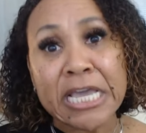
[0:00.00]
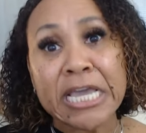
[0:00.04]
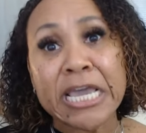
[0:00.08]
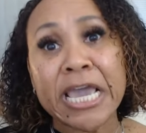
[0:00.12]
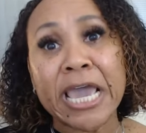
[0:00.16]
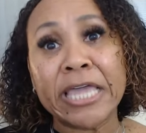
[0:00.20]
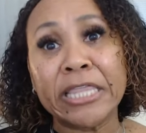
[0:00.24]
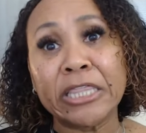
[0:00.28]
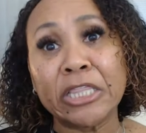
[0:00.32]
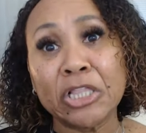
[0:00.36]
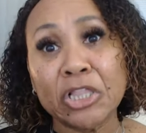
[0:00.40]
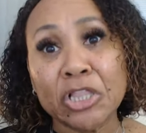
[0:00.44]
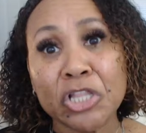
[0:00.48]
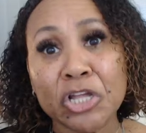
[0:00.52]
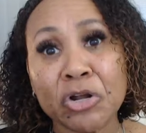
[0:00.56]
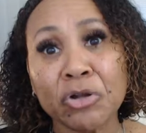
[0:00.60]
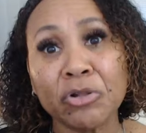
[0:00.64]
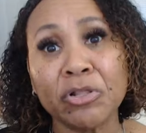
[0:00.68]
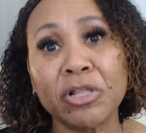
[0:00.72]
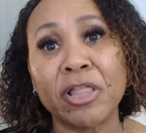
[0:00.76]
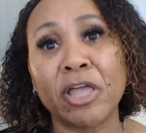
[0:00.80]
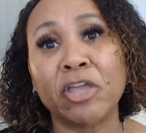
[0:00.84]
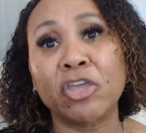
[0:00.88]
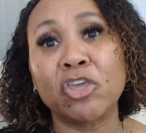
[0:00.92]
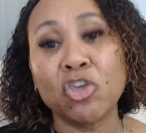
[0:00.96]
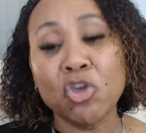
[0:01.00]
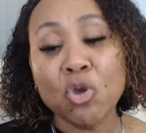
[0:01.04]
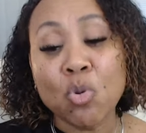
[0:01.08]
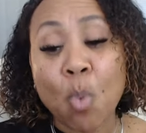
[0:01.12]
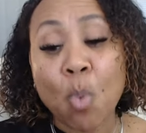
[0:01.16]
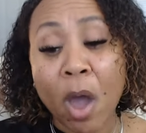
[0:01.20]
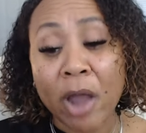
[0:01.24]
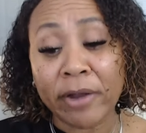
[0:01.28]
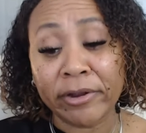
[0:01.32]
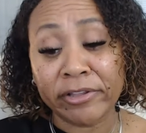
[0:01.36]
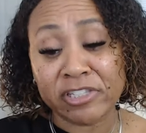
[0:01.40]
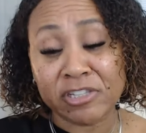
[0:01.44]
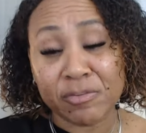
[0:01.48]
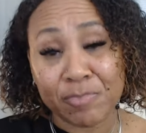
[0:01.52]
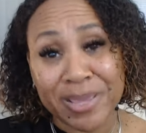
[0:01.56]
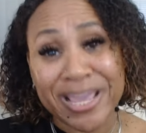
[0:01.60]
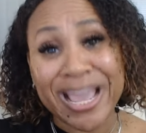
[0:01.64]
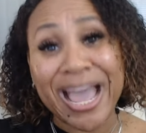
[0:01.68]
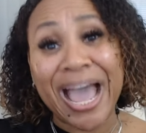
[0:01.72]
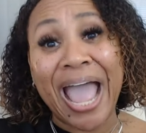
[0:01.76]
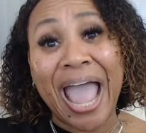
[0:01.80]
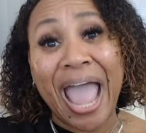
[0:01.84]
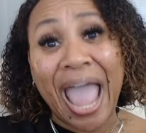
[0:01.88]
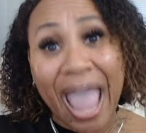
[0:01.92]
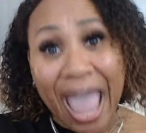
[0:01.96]
And literally, like, you want it to be
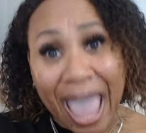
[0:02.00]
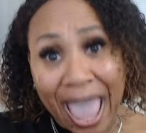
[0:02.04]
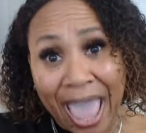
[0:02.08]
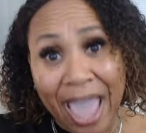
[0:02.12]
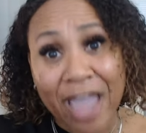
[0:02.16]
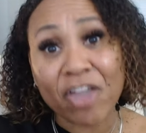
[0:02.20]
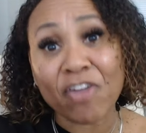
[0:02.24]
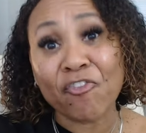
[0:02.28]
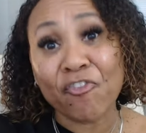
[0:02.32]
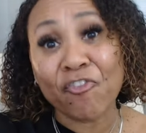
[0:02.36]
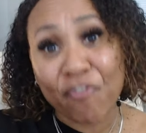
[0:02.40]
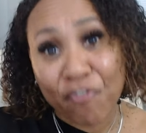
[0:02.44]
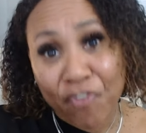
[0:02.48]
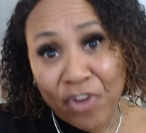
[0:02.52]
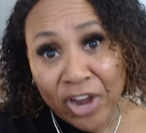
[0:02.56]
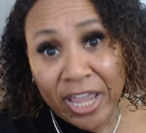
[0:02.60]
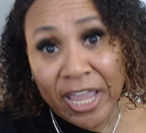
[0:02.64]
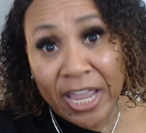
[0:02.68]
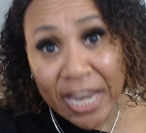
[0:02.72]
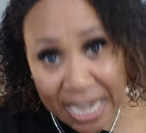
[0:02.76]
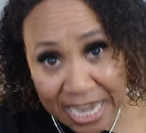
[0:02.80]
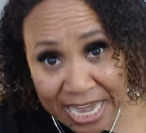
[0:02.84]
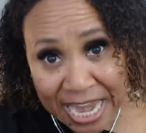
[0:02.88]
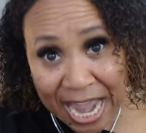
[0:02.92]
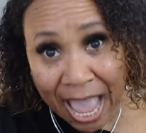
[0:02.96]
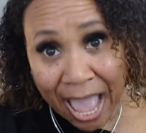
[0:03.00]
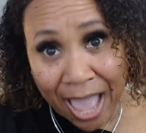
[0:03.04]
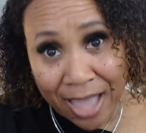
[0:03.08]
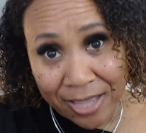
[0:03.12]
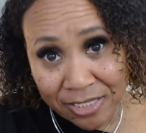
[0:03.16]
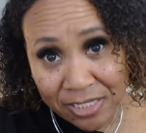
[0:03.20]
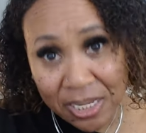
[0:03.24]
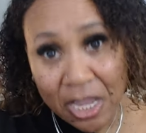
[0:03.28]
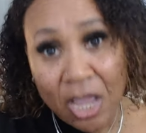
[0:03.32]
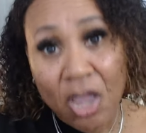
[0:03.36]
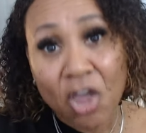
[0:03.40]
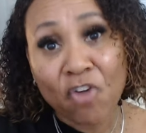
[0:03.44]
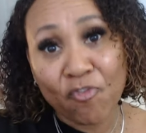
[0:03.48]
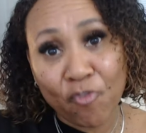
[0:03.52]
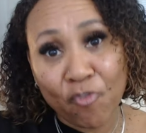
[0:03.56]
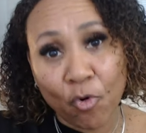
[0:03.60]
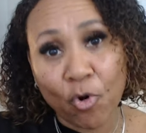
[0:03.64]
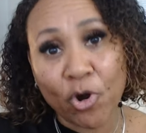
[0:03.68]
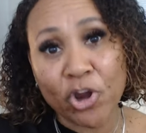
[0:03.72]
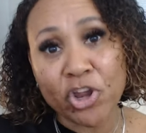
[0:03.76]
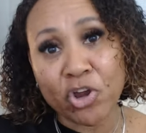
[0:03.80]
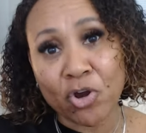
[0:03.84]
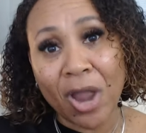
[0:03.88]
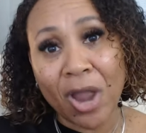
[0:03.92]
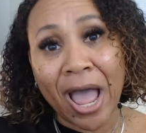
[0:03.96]
a heck friggin' yes
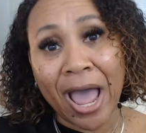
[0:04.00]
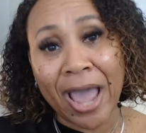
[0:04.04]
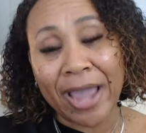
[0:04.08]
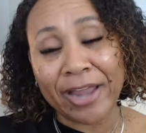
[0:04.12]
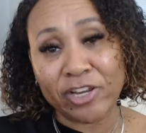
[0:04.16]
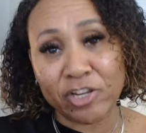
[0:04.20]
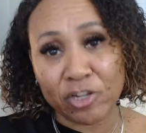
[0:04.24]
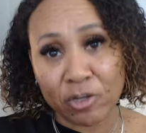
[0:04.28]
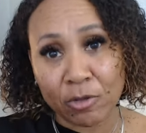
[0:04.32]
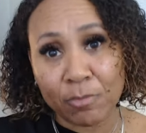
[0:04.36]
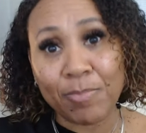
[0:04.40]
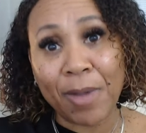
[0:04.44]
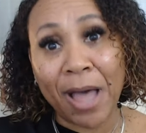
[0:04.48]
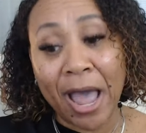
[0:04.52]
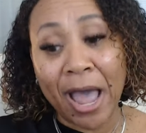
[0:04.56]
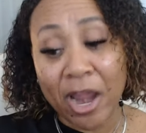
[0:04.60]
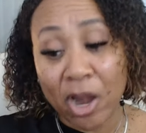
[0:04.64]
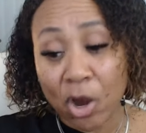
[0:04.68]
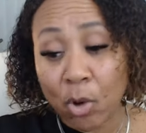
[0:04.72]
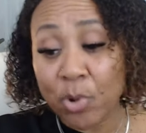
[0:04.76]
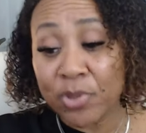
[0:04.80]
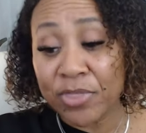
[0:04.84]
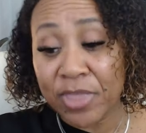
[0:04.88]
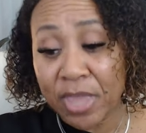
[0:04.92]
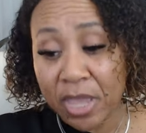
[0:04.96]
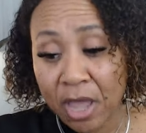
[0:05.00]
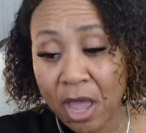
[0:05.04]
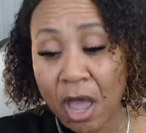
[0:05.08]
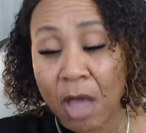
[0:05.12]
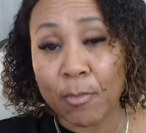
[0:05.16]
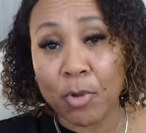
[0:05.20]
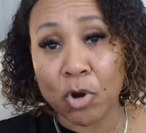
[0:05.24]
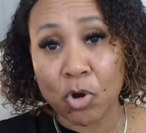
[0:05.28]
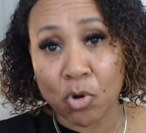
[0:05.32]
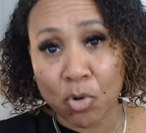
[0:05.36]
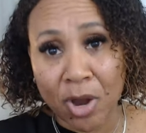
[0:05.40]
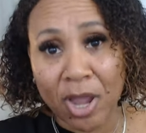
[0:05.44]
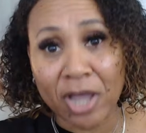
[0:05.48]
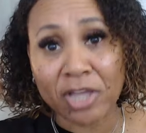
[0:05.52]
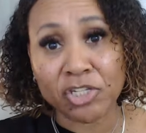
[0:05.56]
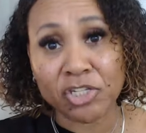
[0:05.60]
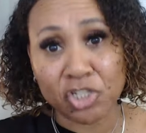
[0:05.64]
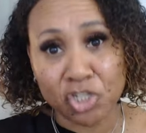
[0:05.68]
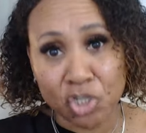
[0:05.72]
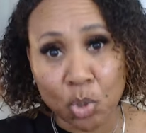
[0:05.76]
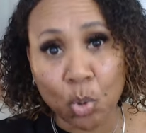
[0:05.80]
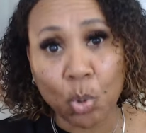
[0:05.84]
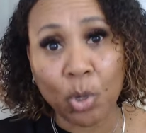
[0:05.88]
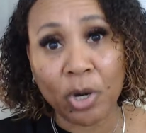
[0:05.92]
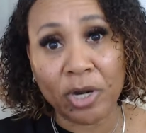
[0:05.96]
for your ideal buyer when they come across
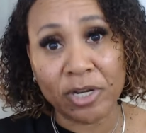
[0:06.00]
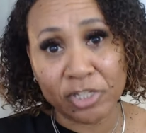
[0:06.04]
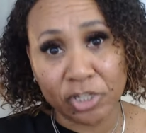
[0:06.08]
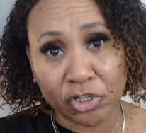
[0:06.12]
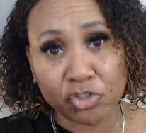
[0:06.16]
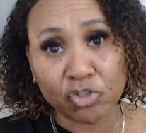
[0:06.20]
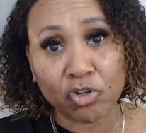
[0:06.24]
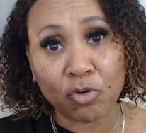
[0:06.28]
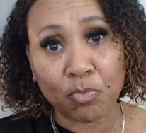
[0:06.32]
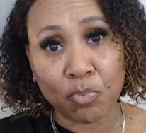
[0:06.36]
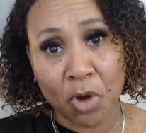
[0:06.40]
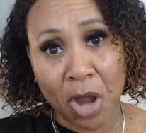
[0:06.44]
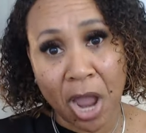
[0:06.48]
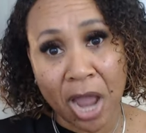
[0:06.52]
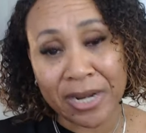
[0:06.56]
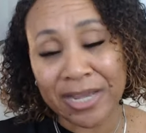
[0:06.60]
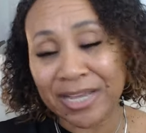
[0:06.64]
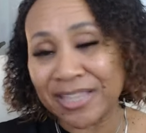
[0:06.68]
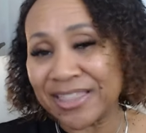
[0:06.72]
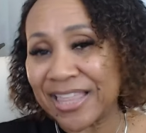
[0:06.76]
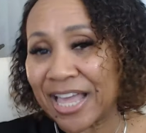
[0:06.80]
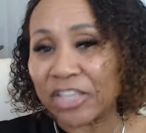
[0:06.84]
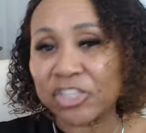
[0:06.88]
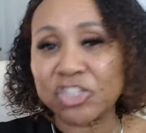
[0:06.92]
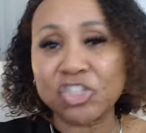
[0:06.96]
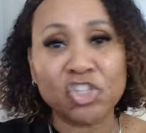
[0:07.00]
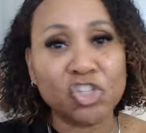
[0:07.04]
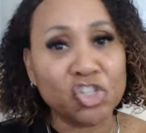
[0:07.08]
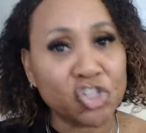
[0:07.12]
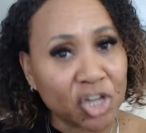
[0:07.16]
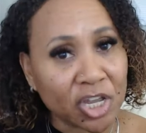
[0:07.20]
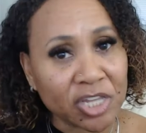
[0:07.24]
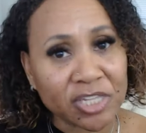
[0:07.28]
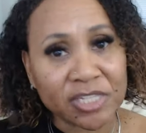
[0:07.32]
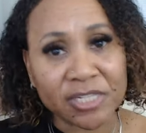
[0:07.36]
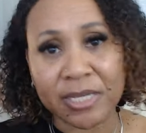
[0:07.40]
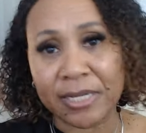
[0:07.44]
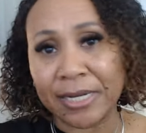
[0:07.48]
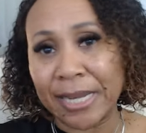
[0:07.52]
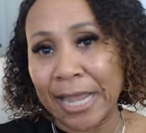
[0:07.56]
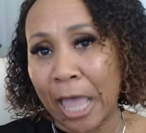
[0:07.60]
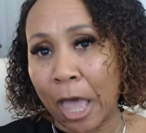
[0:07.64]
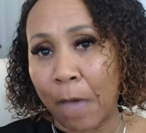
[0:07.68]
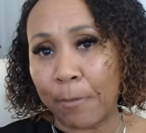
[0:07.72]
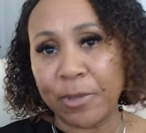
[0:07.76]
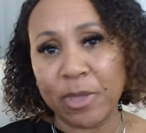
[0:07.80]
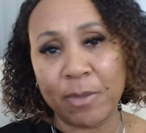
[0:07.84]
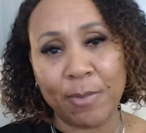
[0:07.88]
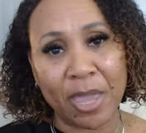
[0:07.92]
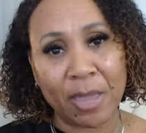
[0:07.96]
your digital product. That's just going to
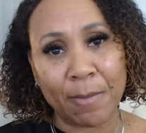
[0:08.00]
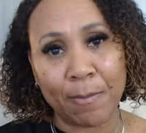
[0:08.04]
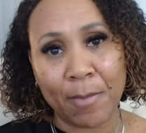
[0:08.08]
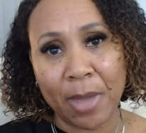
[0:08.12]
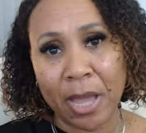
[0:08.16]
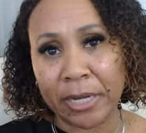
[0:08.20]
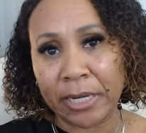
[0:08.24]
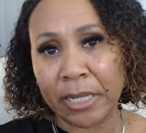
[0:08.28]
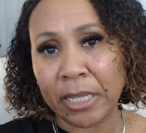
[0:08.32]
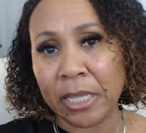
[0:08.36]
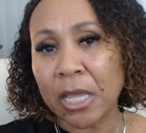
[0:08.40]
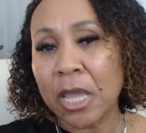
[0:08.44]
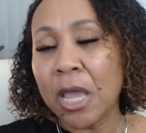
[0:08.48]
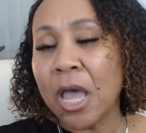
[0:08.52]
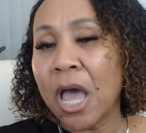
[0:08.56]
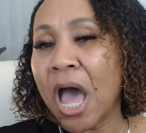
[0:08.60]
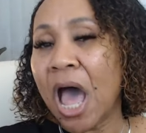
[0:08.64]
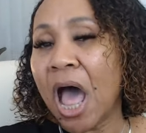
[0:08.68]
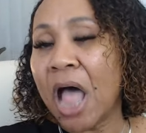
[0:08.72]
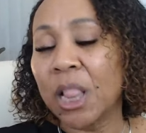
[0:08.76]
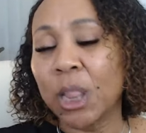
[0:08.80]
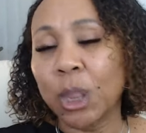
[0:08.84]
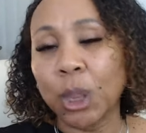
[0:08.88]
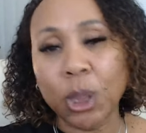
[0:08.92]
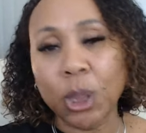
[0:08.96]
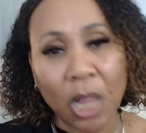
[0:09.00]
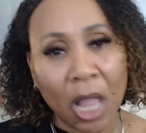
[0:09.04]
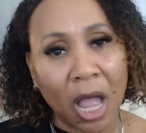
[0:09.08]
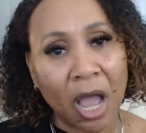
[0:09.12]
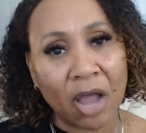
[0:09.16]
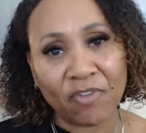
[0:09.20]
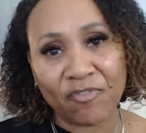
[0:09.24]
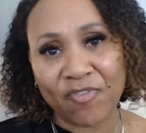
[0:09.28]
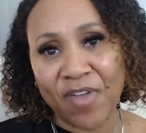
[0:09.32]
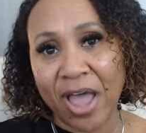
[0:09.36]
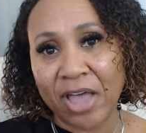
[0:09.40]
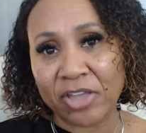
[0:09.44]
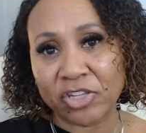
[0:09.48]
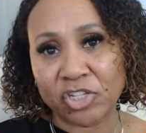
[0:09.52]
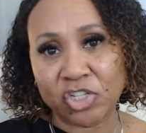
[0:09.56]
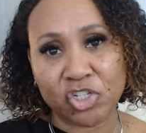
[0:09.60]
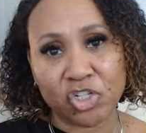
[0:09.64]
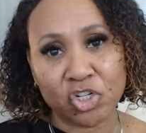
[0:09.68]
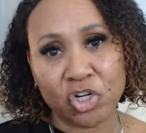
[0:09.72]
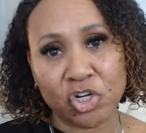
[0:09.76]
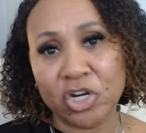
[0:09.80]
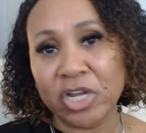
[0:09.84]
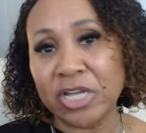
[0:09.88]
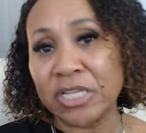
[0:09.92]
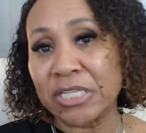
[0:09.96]
help you make money a lot
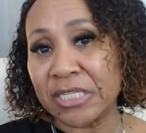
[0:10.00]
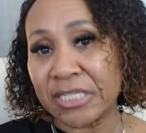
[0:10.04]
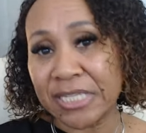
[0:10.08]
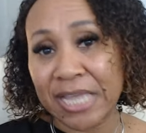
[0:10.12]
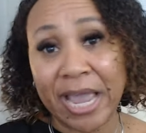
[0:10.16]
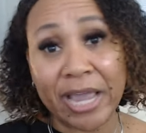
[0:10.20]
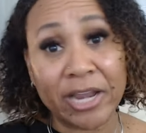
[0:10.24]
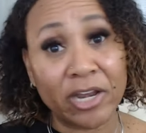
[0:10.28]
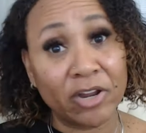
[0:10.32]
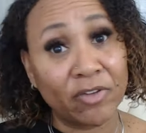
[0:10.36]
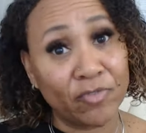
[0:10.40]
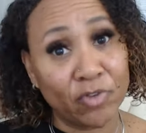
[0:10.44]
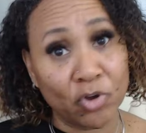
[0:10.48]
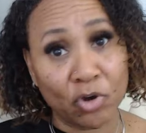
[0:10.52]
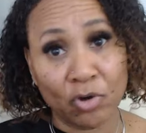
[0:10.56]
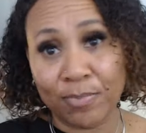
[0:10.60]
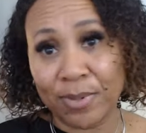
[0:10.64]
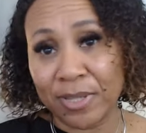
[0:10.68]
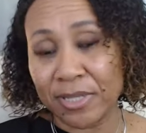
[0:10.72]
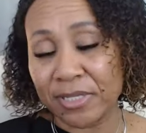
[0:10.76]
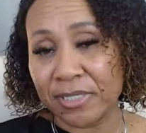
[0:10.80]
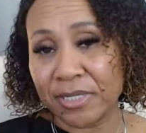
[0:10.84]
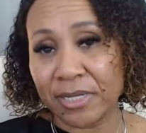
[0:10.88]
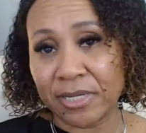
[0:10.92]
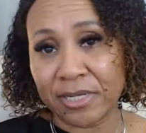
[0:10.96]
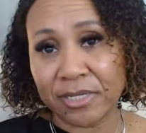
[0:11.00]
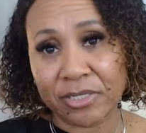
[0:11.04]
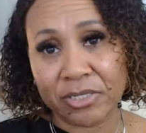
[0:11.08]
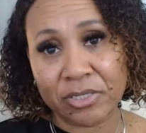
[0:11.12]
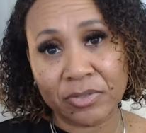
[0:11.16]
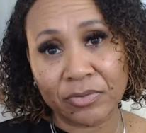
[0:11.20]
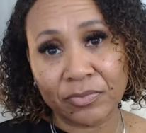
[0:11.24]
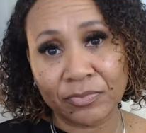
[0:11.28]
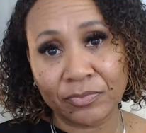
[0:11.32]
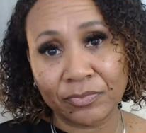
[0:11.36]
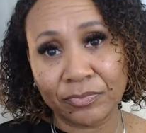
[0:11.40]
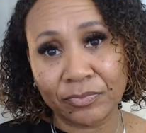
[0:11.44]
faster inside of your business.